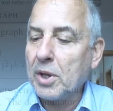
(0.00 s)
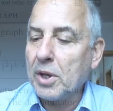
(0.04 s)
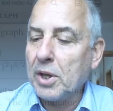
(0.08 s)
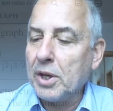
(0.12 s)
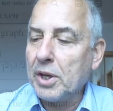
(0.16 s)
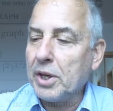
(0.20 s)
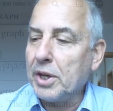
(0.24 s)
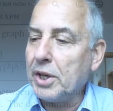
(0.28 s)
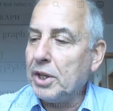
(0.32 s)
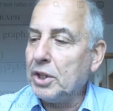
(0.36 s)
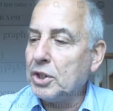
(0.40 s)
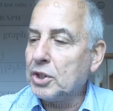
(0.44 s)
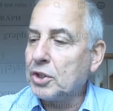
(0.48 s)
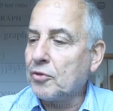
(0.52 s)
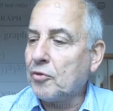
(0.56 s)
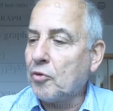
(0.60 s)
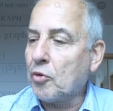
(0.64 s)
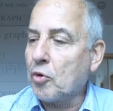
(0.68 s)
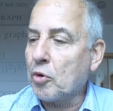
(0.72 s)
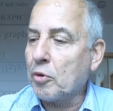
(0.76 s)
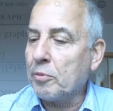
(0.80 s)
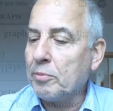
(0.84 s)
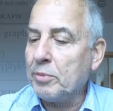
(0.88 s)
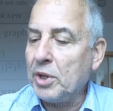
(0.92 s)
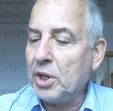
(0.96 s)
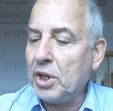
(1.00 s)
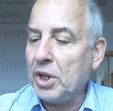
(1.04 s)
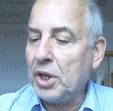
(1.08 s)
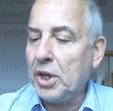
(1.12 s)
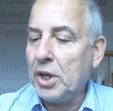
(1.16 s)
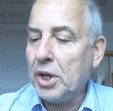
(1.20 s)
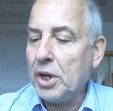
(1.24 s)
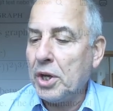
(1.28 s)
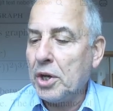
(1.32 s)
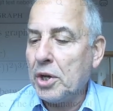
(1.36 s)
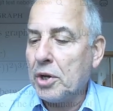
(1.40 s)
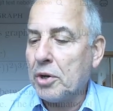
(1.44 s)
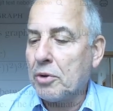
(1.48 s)
is for me
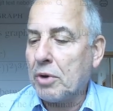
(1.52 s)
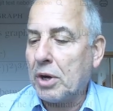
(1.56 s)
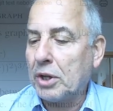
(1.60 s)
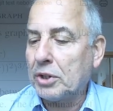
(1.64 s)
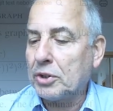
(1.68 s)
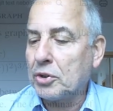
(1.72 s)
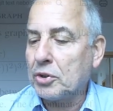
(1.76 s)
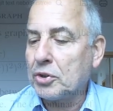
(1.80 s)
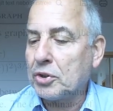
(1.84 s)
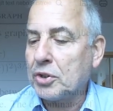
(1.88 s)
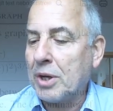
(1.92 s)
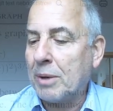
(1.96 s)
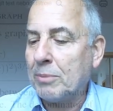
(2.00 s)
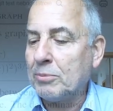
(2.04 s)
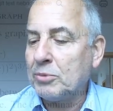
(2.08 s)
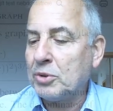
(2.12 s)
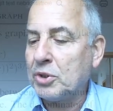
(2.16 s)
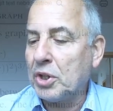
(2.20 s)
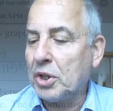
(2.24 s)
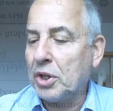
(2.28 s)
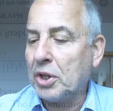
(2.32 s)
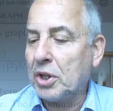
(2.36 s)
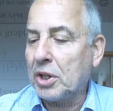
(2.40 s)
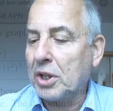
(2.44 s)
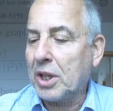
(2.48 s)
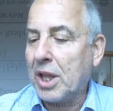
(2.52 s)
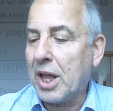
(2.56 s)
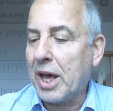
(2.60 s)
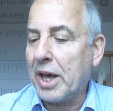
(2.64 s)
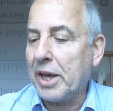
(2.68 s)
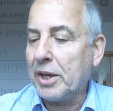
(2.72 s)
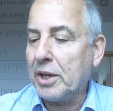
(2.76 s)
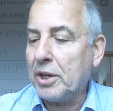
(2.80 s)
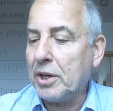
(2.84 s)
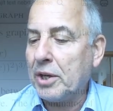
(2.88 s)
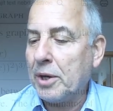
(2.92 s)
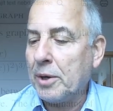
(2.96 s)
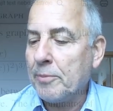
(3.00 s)
rather something
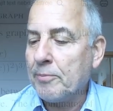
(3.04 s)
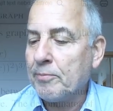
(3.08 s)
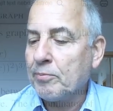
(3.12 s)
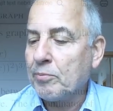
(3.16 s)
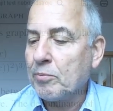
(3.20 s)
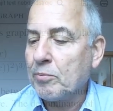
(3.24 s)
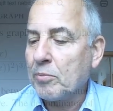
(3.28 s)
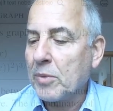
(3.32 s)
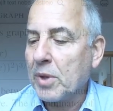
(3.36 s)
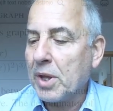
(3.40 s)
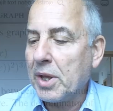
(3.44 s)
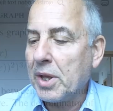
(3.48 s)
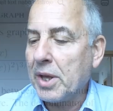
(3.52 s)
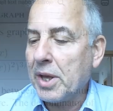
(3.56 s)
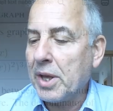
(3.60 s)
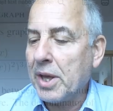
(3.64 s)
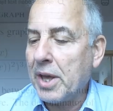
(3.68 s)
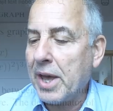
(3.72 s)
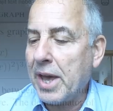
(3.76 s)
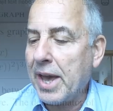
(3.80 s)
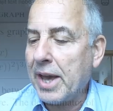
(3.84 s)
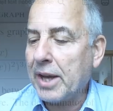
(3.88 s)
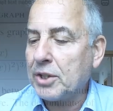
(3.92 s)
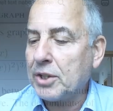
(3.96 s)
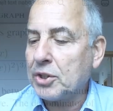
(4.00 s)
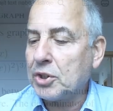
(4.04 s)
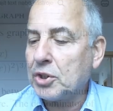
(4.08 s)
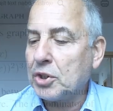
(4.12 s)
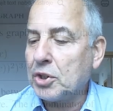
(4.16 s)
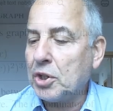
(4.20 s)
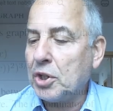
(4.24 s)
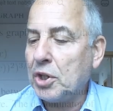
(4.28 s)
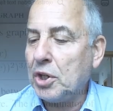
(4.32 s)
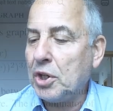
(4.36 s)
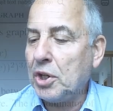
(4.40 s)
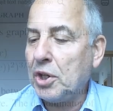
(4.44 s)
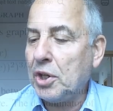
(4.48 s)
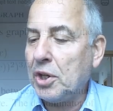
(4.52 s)
like
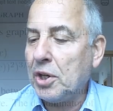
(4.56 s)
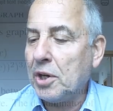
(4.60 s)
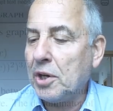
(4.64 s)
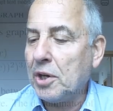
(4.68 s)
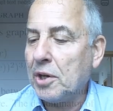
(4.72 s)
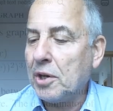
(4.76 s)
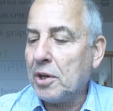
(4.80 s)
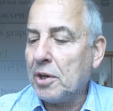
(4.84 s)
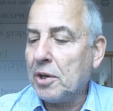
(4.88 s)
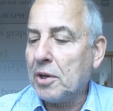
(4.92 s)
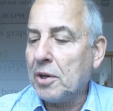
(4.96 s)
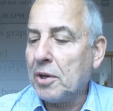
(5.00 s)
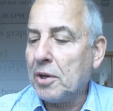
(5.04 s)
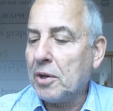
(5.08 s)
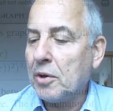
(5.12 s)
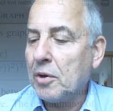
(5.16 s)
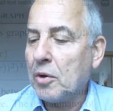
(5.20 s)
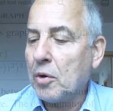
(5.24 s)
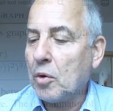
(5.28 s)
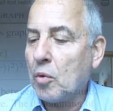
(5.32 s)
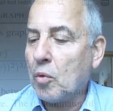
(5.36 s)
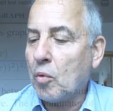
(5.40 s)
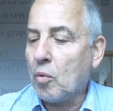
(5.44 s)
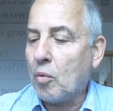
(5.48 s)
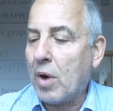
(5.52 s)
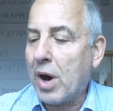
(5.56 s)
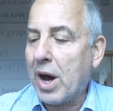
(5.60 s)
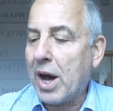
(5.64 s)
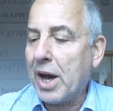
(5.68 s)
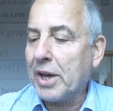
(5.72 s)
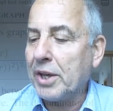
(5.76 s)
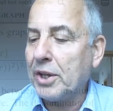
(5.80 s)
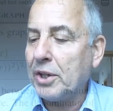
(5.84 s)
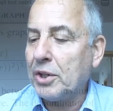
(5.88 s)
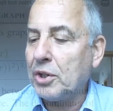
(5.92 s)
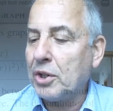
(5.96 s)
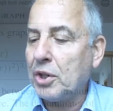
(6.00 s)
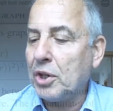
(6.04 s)
xt,
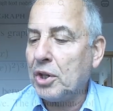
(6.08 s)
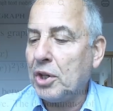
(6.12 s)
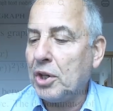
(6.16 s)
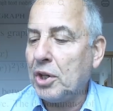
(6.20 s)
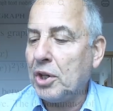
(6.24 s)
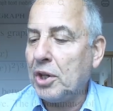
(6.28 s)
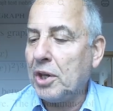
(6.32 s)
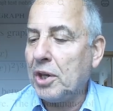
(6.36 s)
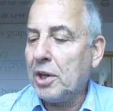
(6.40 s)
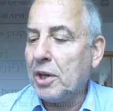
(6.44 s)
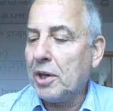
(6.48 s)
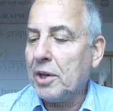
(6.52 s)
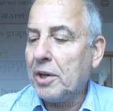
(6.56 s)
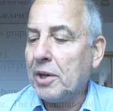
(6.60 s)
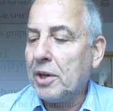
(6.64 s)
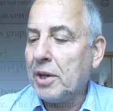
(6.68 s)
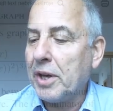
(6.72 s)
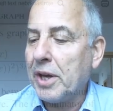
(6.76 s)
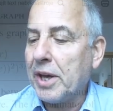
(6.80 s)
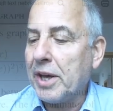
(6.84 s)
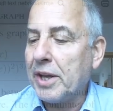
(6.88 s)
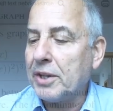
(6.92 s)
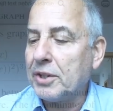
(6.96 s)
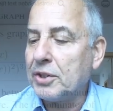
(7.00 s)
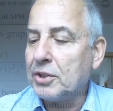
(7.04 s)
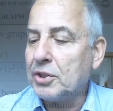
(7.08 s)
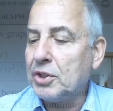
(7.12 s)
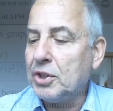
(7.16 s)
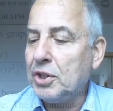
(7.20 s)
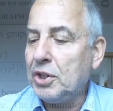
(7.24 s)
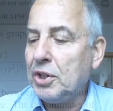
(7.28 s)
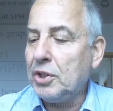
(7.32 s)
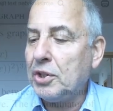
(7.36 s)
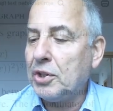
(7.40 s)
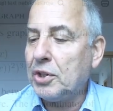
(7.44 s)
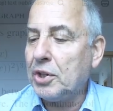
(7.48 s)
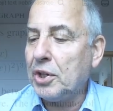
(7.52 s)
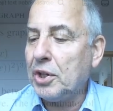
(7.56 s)
yt, and
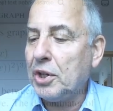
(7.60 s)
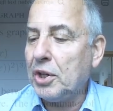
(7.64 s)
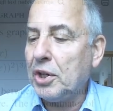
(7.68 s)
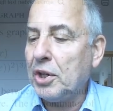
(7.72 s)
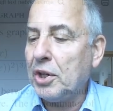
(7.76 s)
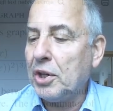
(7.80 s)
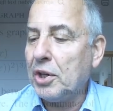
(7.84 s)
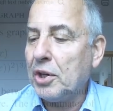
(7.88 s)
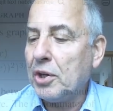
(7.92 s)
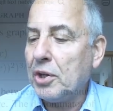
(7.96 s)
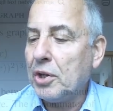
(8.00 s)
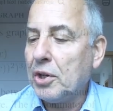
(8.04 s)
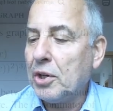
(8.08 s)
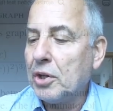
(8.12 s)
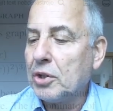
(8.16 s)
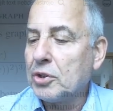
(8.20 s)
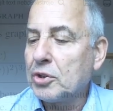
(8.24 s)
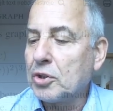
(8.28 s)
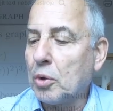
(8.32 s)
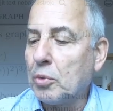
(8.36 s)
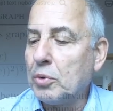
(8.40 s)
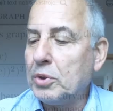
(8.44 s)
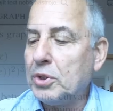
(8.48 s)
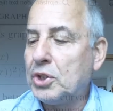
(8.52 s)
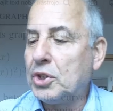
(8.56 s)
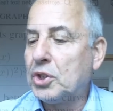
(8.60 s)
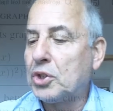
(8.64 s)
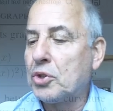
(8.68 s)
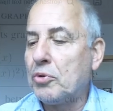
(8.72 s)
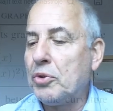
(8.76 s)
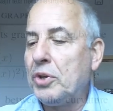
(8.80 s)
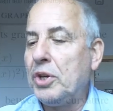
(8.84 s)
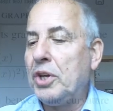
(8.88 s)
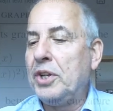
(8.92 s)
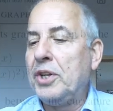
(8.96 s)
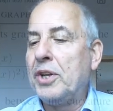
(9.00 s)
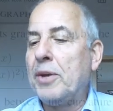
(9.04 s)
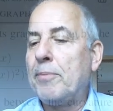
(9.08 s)
zt. So it's
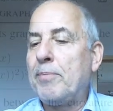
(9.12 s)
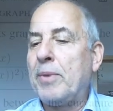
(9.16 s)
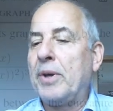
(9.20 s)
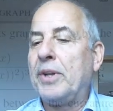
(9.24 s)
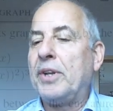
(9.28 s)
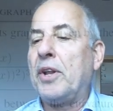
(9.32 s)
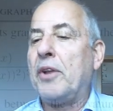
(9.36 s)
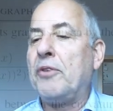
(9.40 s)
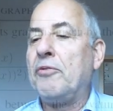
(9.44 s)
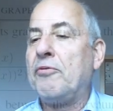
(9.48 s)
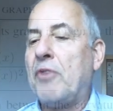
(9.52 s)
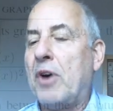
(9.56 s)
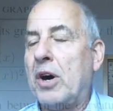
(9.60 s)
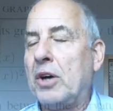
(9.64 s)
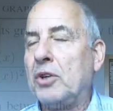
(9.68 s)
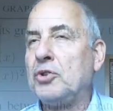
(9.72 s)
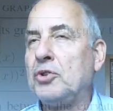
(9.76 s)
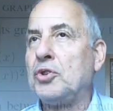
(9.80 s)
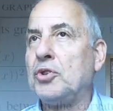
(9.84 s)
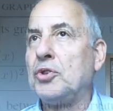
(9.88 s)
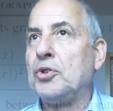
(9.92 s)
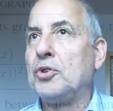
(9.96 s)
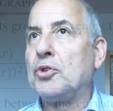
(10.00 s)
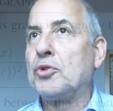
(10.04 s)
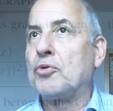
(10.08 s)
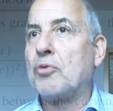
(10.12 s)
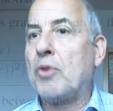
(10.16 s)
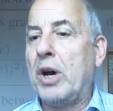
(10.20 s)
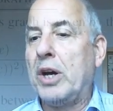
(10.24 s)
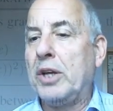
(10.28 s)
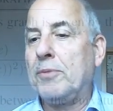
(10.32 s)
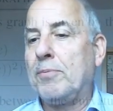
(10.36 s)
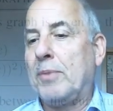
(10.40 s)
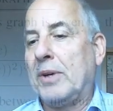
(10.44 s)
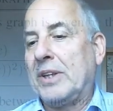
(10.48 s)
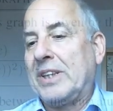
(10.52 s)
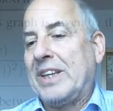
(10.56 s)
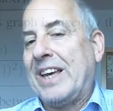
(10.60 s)
3 independent functions, right?
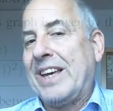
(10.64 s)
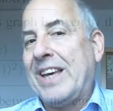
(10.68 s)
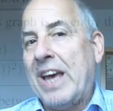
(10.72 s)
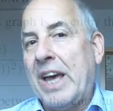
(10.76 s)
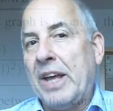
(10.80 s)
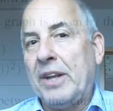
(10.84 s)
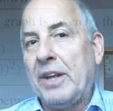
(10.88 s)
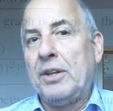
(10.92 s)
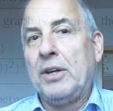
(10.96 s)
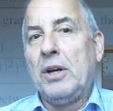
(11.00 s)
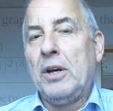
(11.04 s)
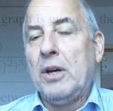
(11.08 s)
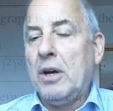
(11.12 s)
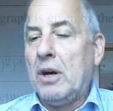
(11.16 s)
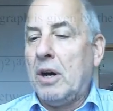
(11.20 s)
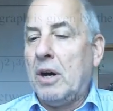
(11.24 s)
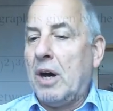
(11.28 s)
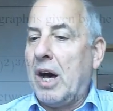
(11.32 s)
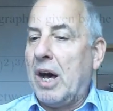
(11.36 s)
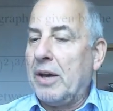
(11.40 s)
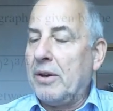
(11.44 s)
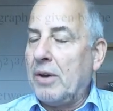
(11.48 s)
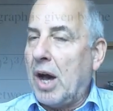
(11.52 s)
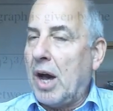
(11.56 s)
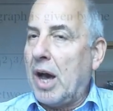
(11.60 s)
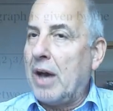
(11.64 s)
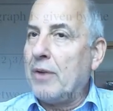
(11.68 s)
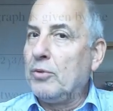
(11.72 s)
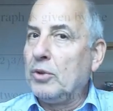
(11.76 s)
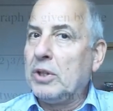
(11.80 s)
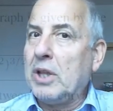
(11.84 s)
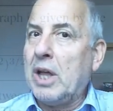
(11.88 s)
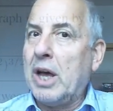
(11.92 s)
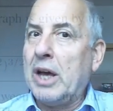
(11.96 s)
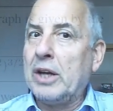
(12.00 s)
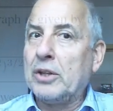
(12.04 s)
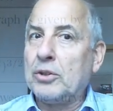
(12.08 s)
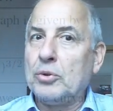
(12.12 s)
But again, I would
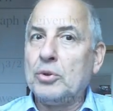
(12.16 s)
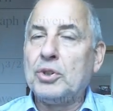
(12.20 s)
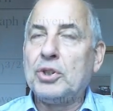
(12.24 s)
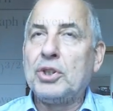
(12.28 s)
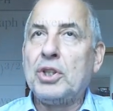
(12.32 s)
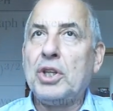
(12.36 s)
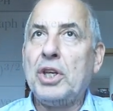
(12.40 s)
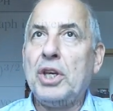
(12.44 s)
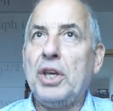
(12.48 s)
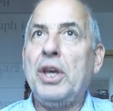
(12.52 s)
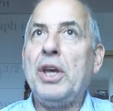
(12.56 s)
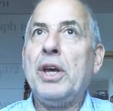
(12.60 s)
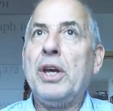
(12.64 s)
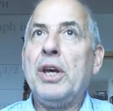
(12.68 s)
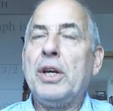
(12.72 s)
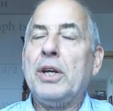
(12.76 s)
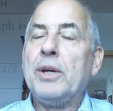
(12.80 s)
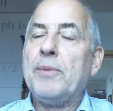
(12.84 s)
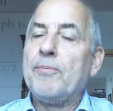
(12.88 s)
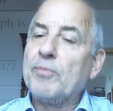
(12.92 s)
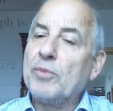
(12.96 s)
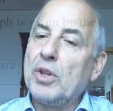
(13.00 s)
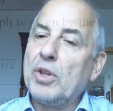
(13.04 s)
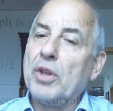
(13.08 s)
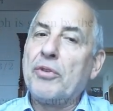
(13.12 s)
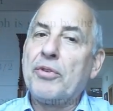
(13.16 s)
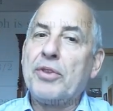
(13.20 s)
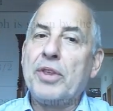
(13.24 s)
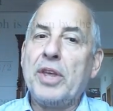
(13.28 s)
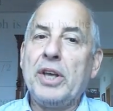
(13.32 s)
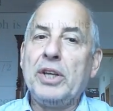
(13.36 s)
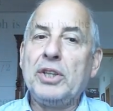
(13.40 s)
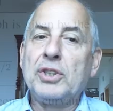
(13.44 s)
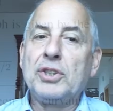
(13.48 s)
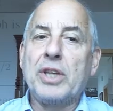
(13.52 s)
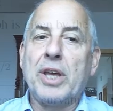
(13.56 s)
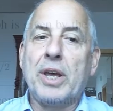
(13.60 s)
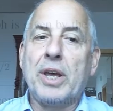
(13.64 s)
like to see the things